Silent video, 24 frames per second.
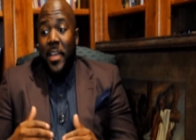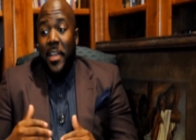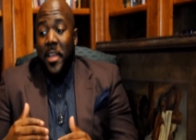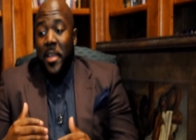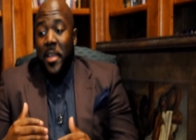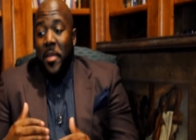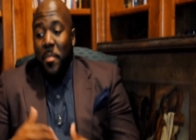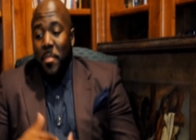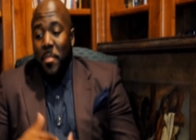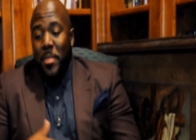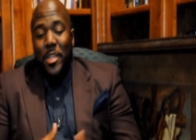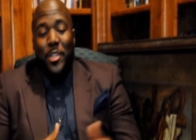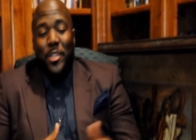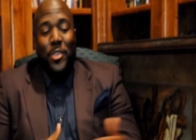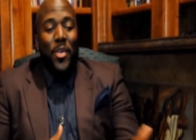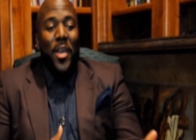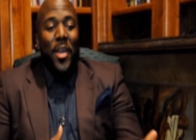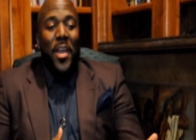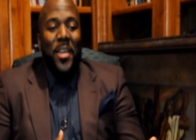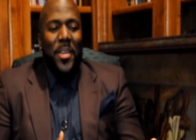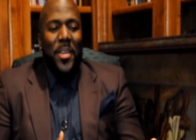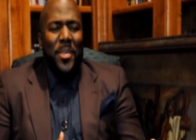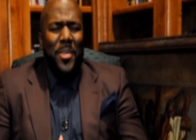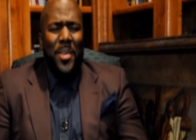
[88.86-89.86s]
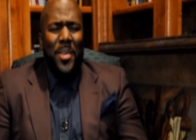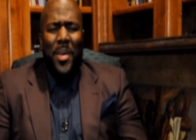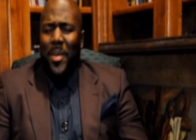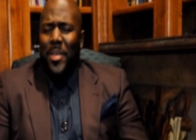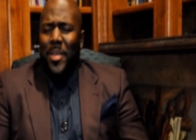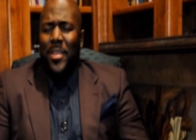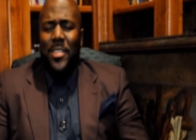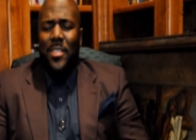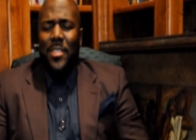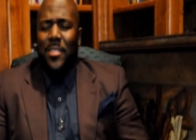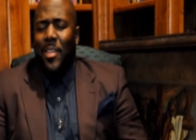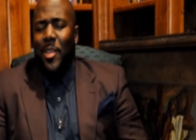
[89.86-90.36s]
me trying to, oh, he just
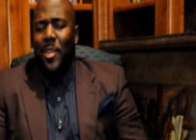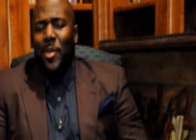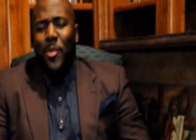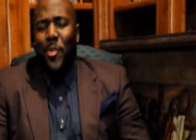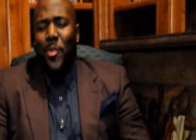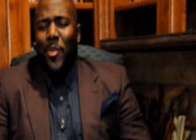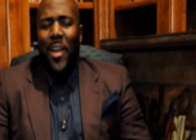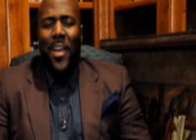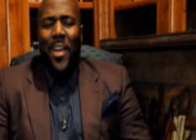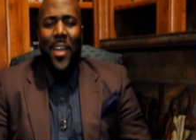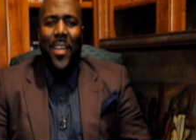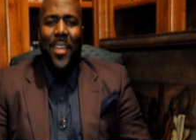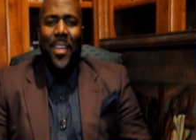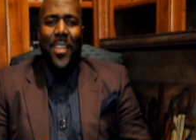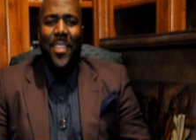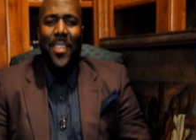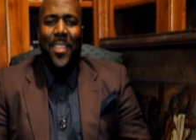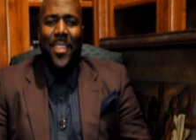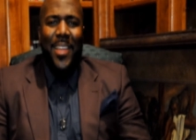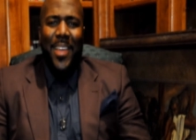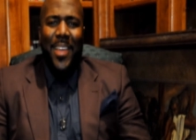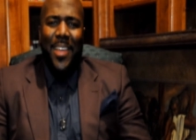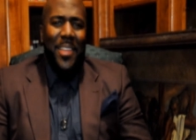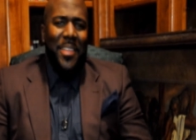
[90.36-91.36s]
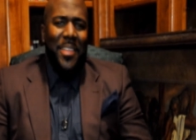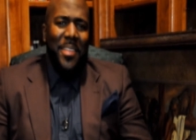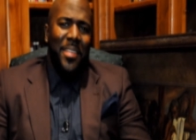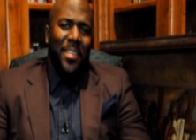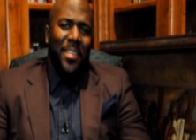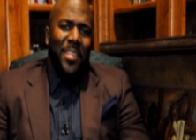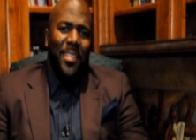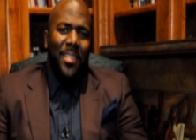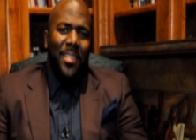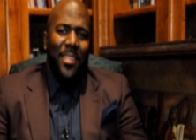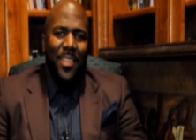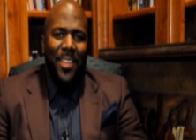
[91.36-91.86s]
Little Ryan. Like, yeah,
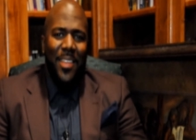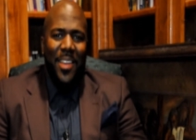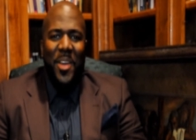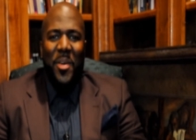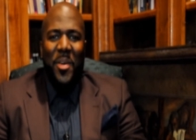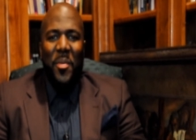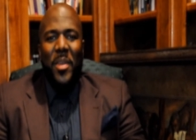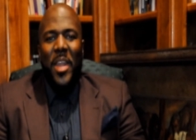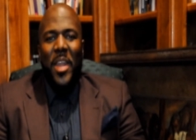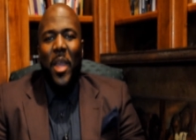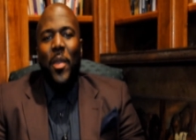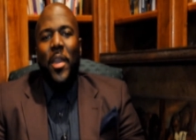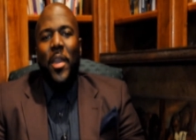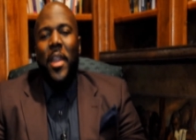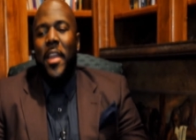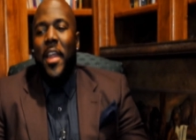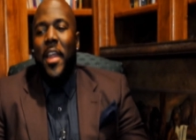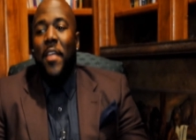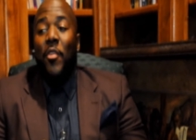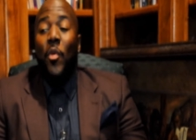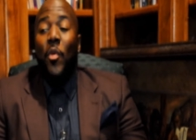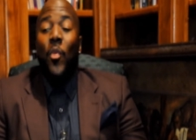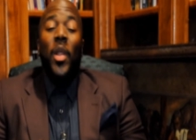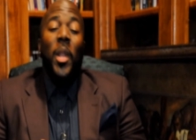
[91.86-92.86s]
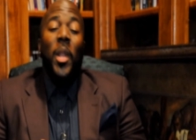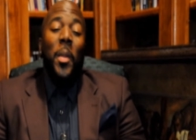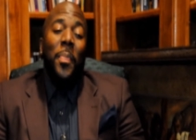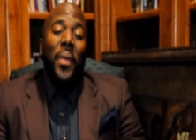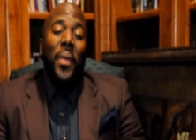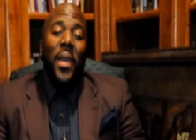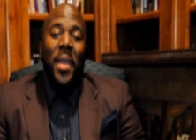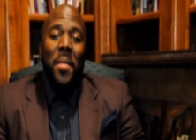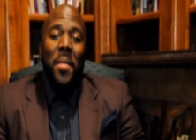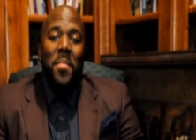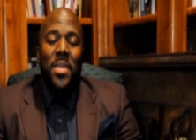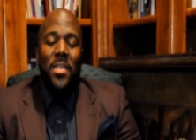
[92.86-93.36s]
you know, they never really paid
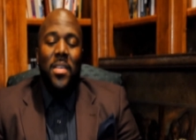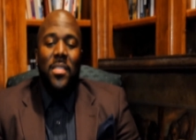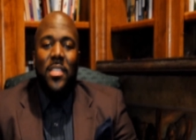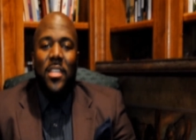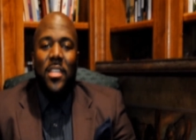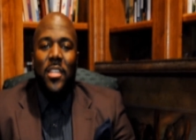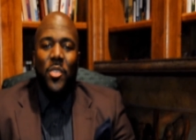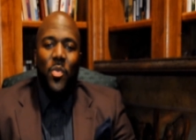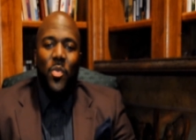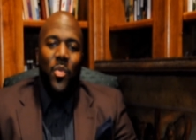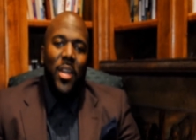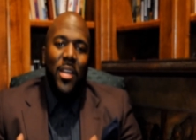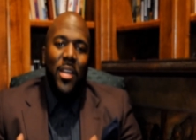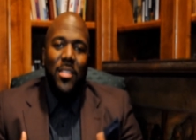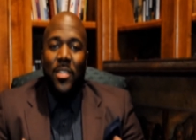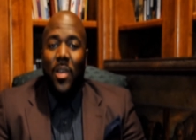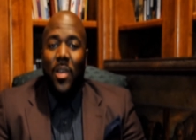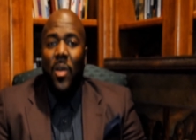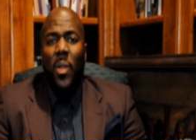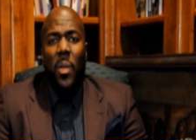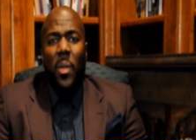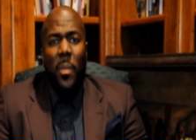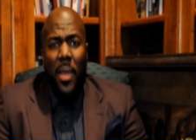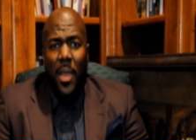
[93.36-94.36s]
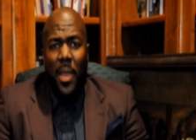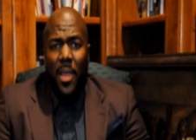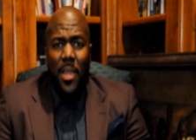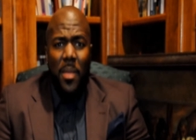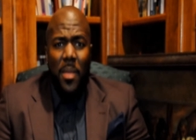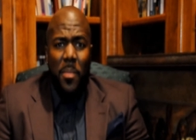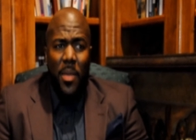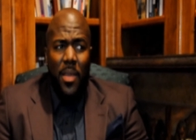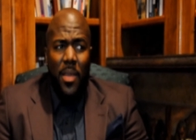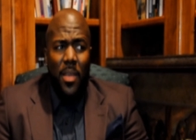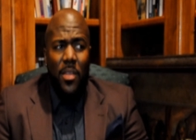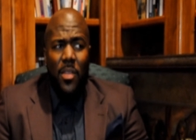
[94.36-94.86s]
me attention when I told them, hey,
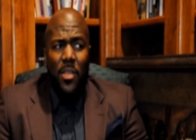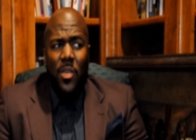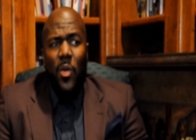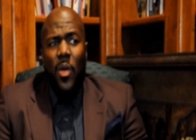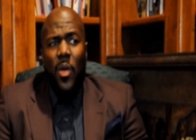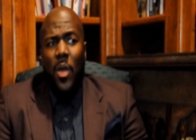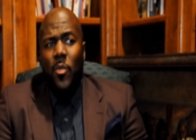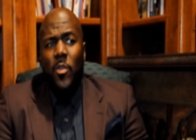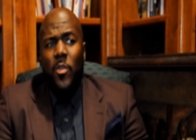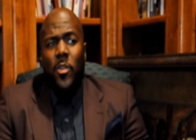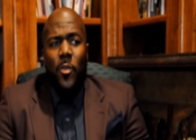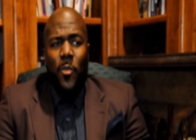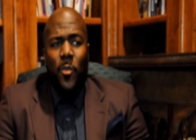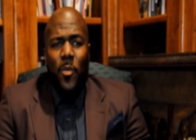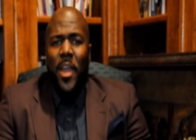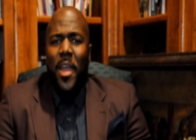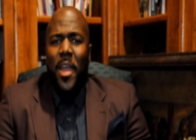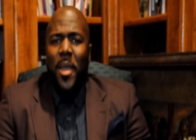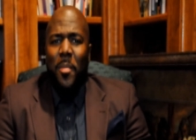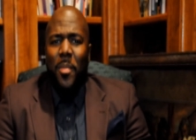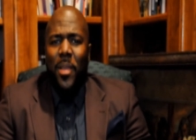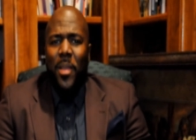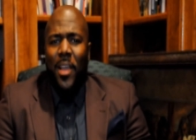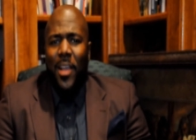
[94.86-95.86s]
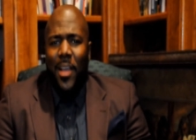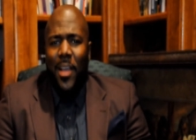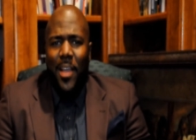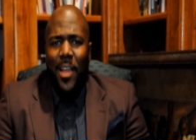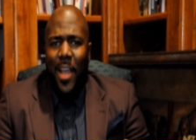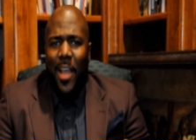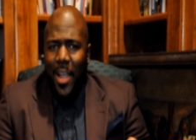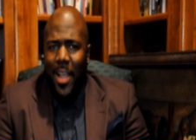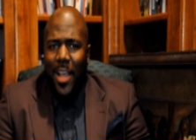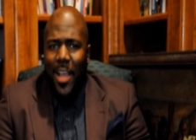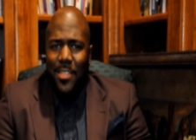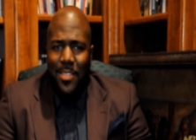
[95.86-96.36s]
man, you know, I want to rap. Like, I
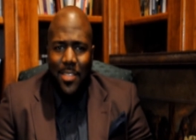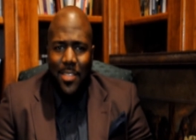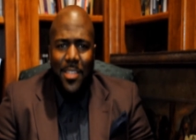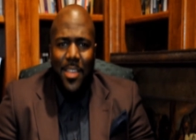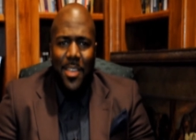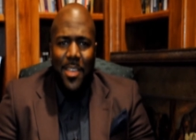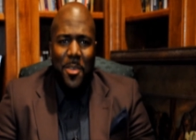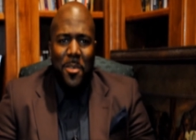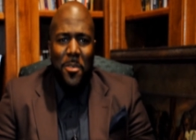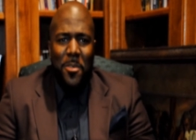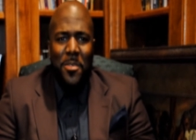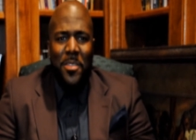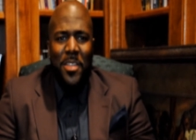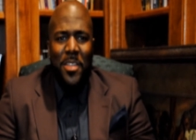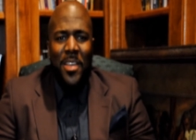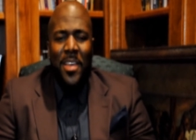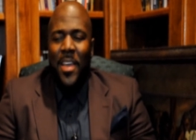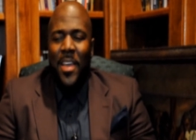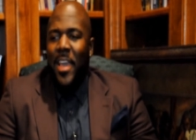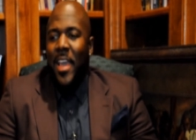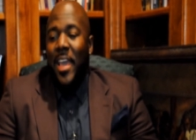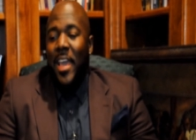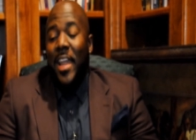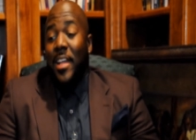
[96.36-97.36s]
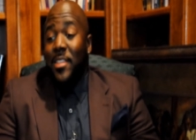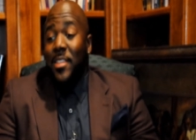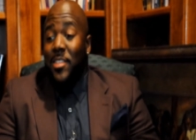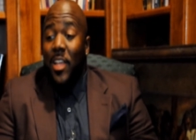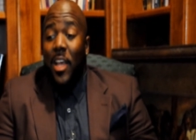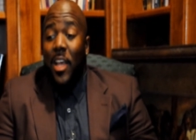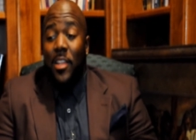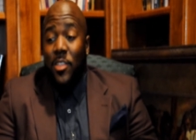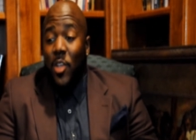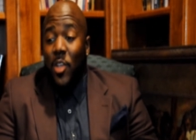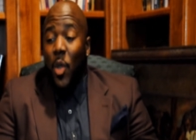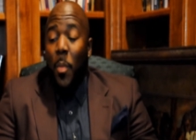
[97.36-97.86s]
got skills. And I
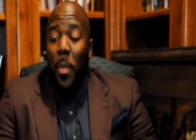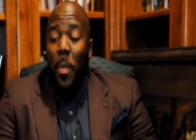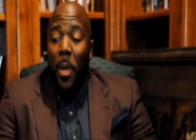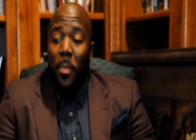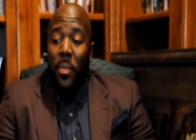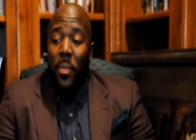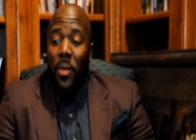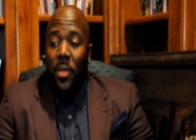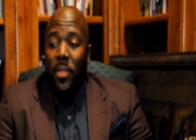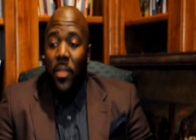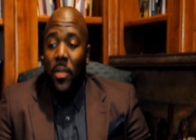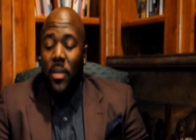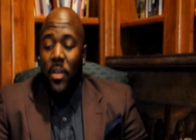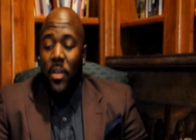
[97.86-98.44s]
told my brother,